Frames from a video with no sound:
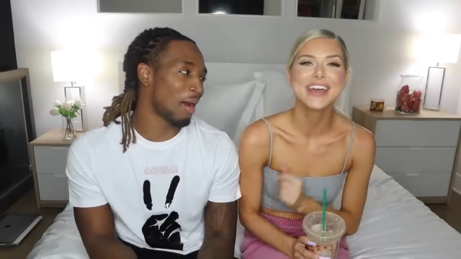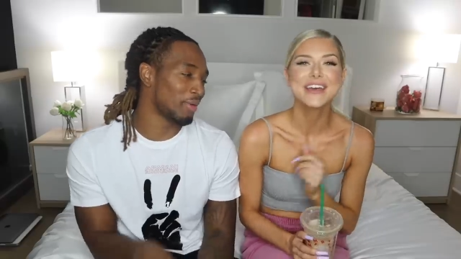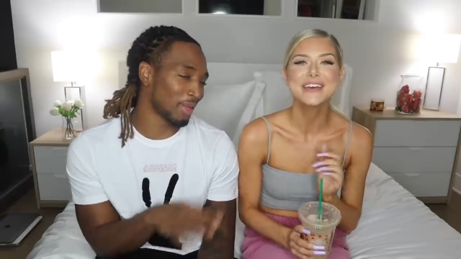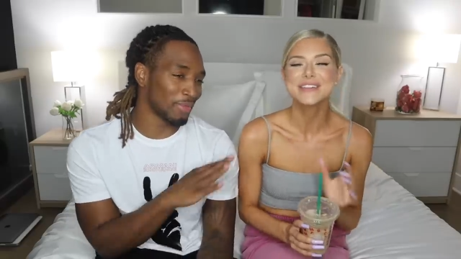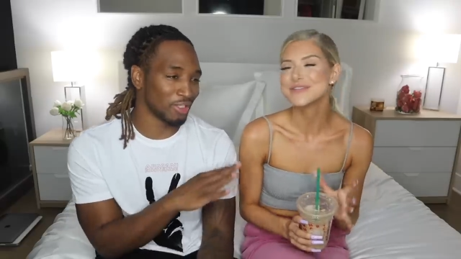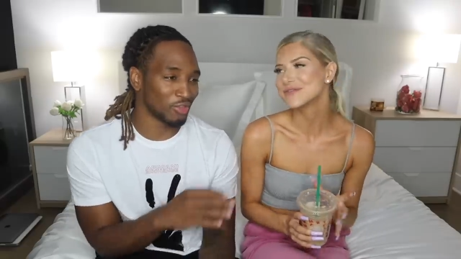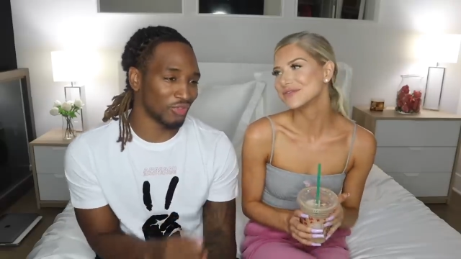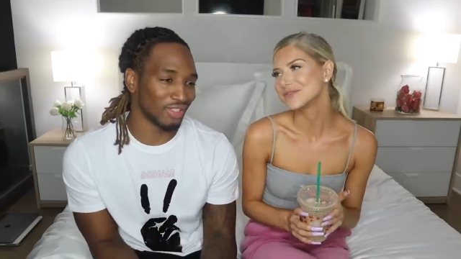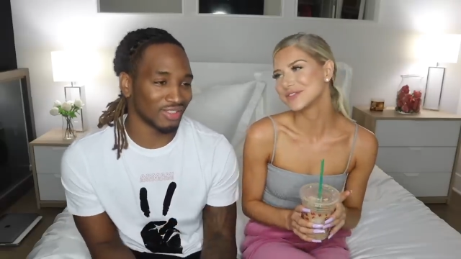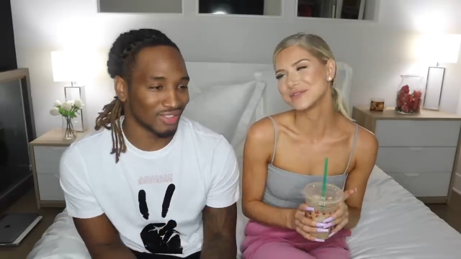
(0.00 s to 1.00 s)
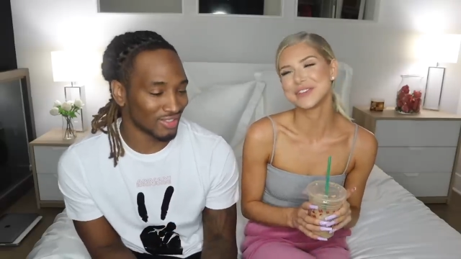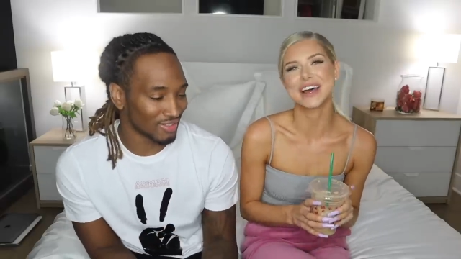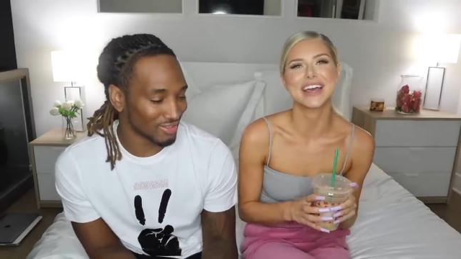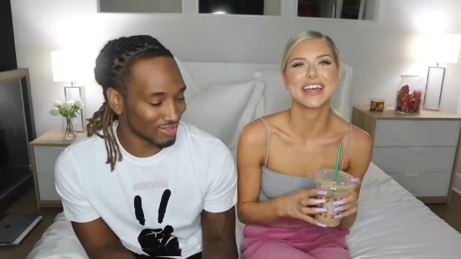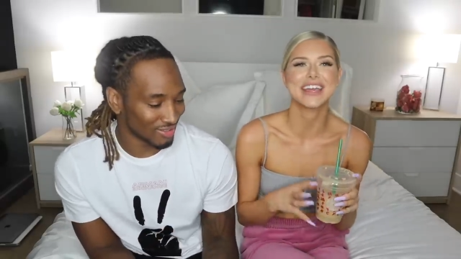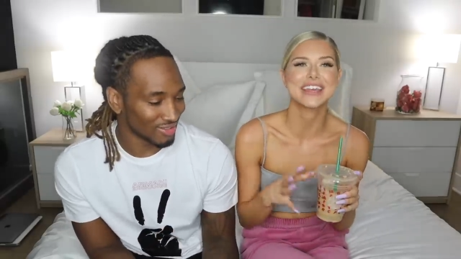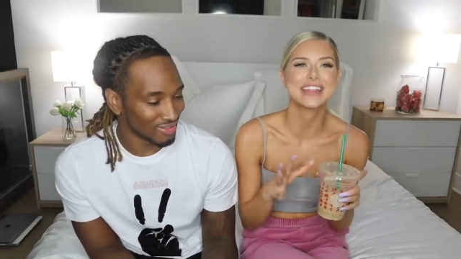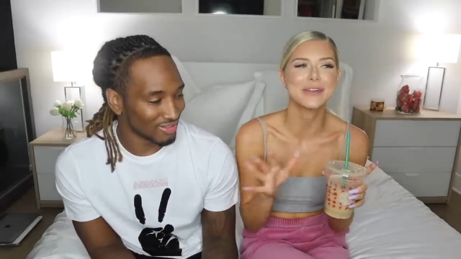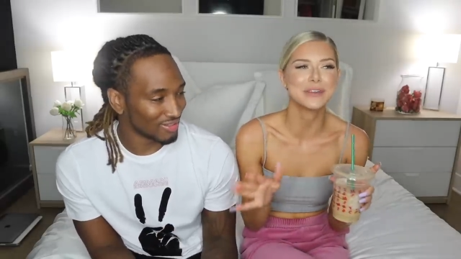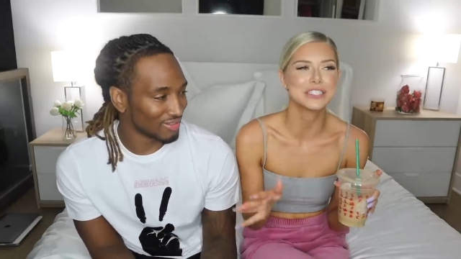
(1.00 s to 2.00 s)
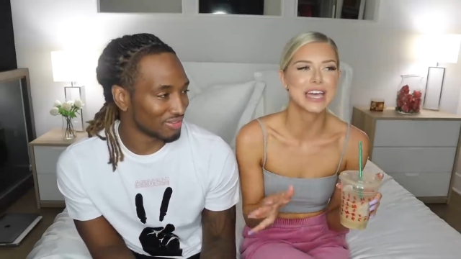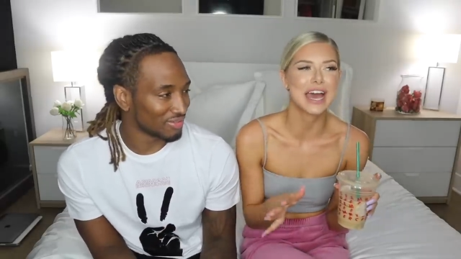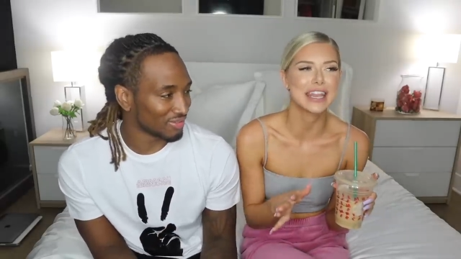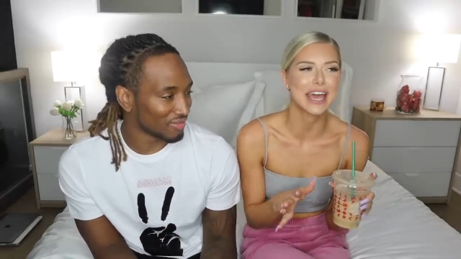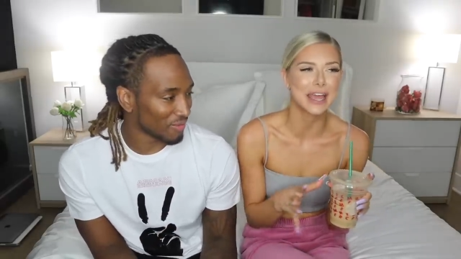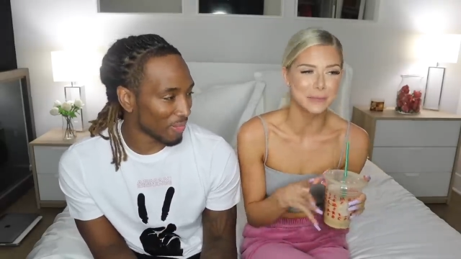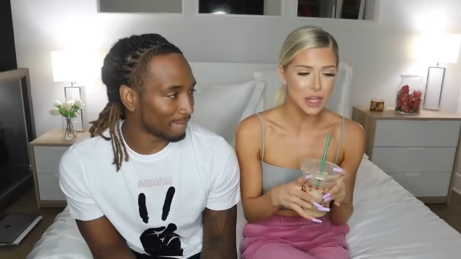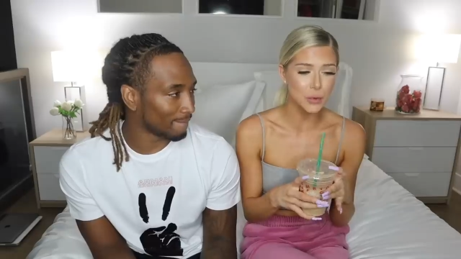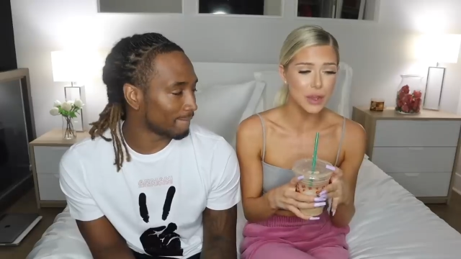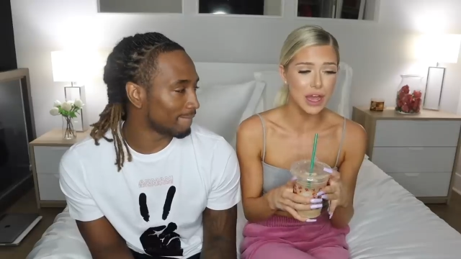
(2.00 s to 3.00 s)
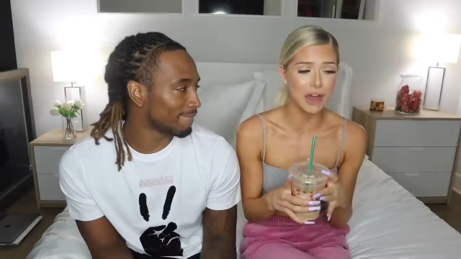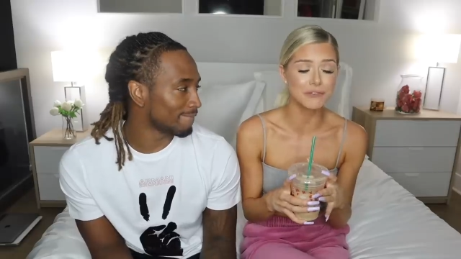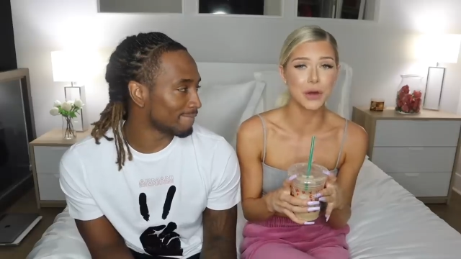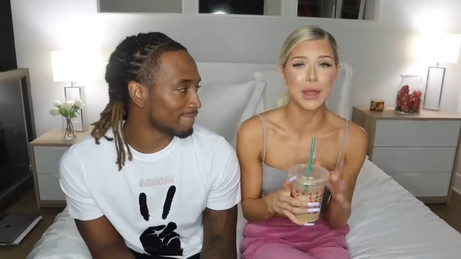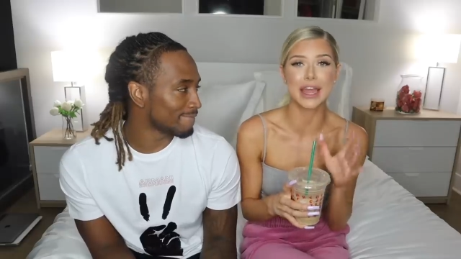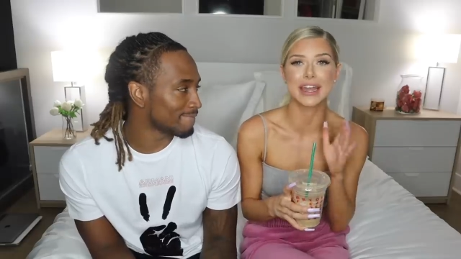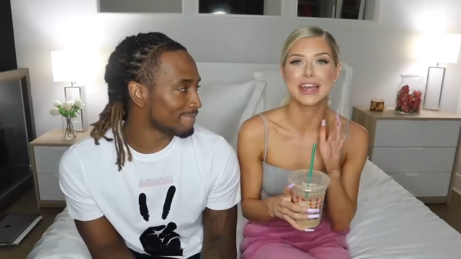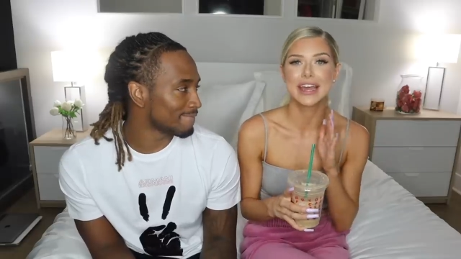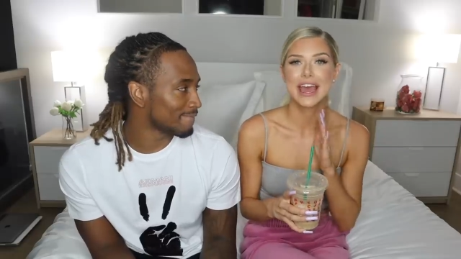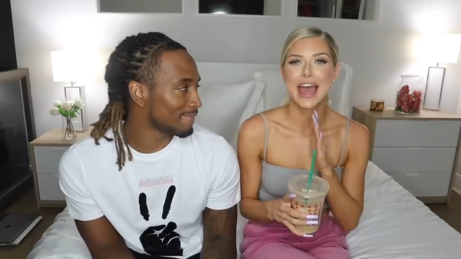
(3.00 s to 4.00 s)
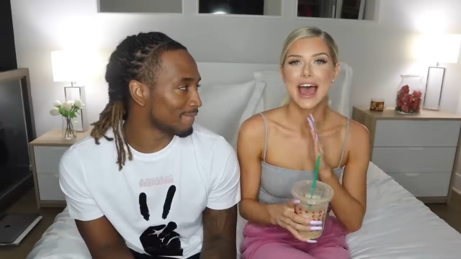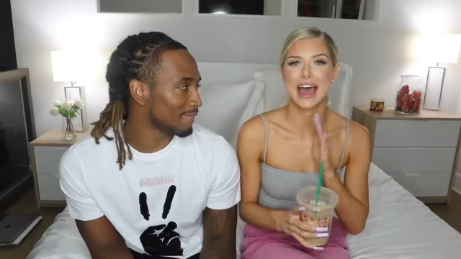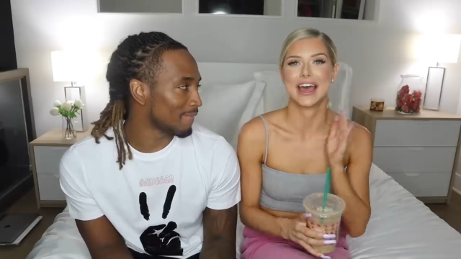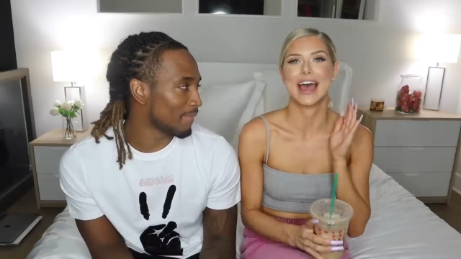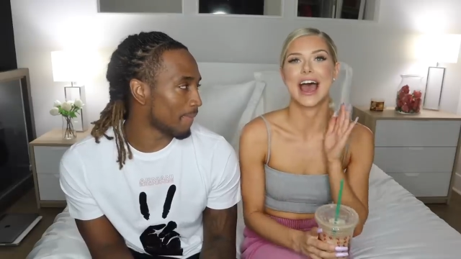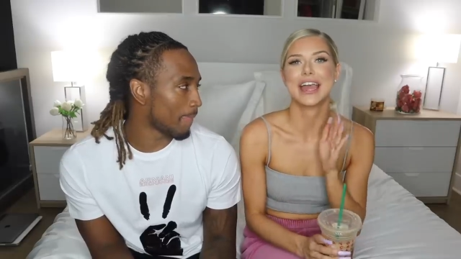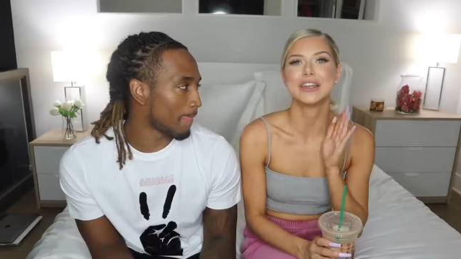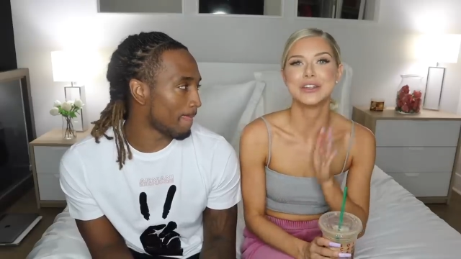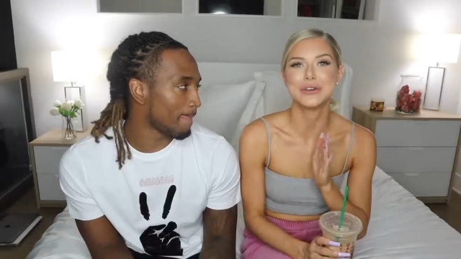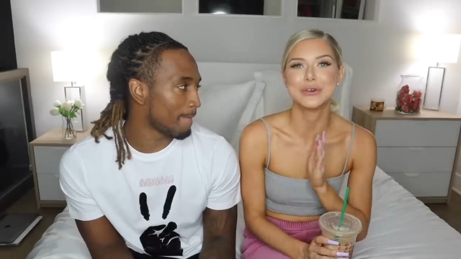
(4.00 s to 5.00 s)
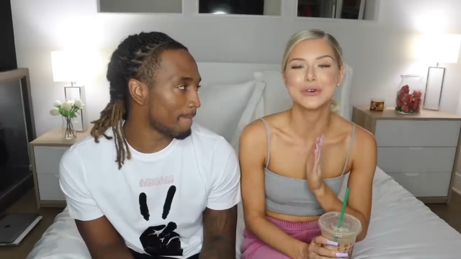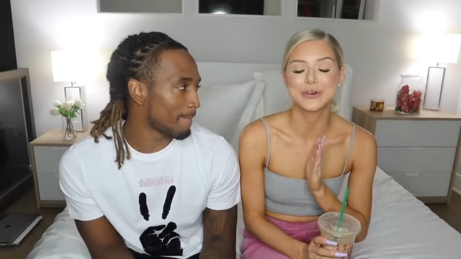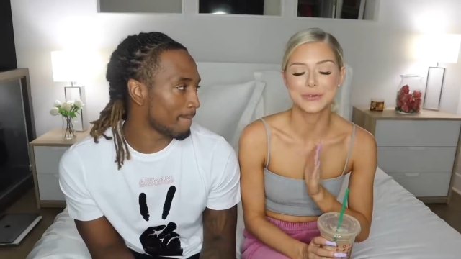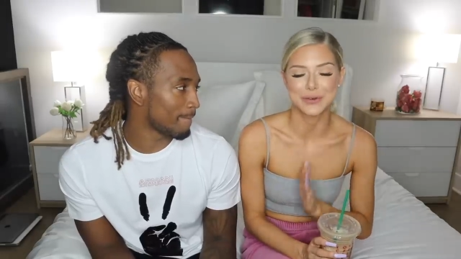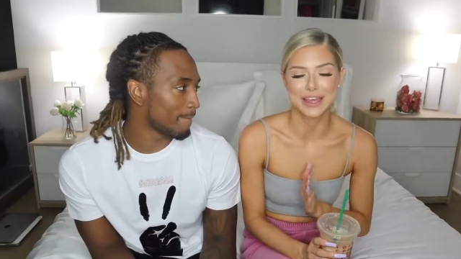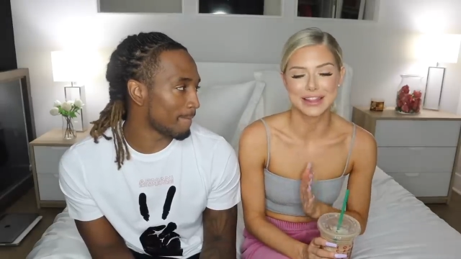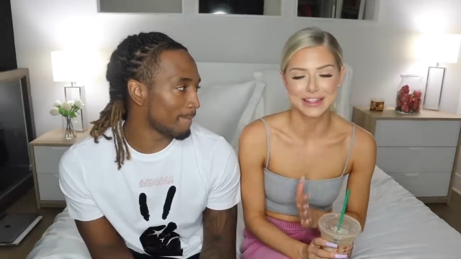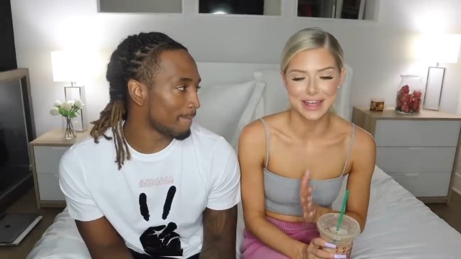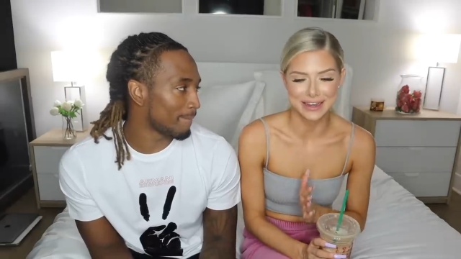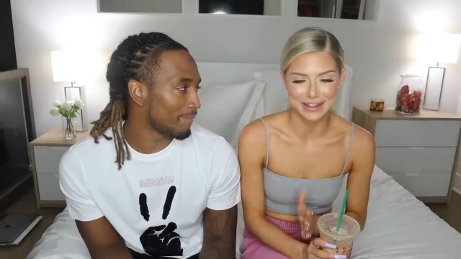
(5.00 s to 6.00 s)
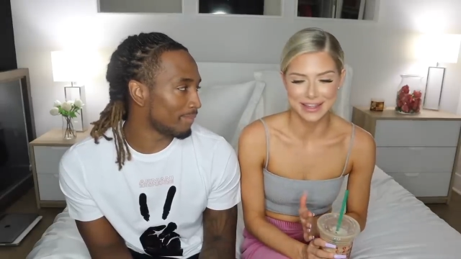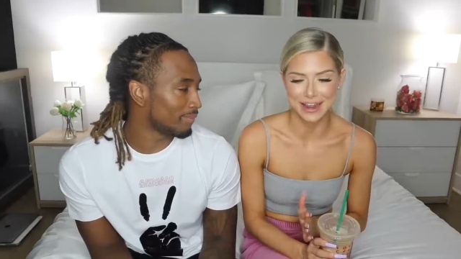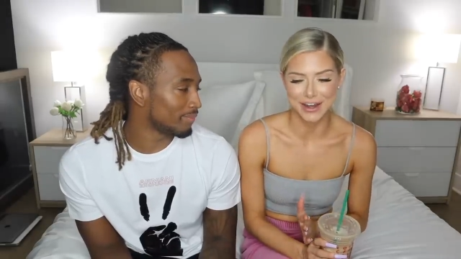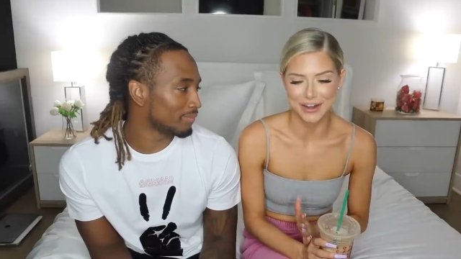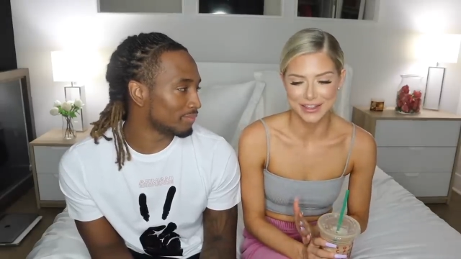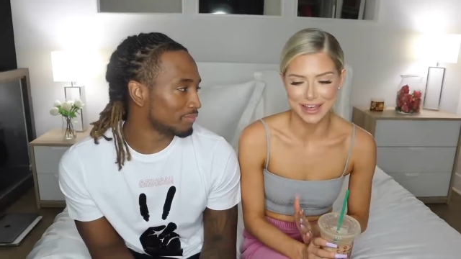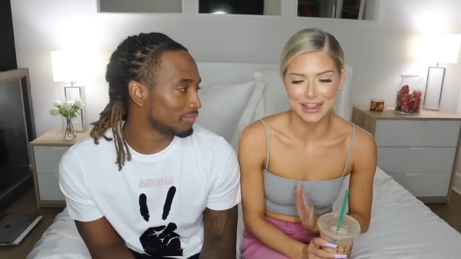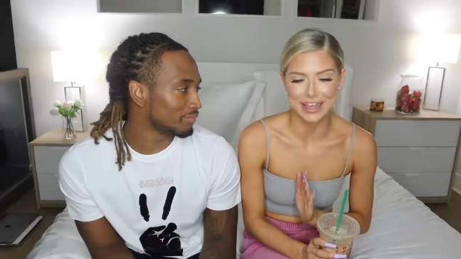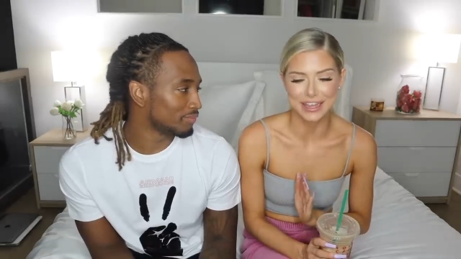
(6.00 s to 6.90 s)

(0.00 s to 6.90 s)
Speaker 1: I'm, I'm gonna let you finish.
Speaker 2: But then we just had like a quick combo and I knew right then and there that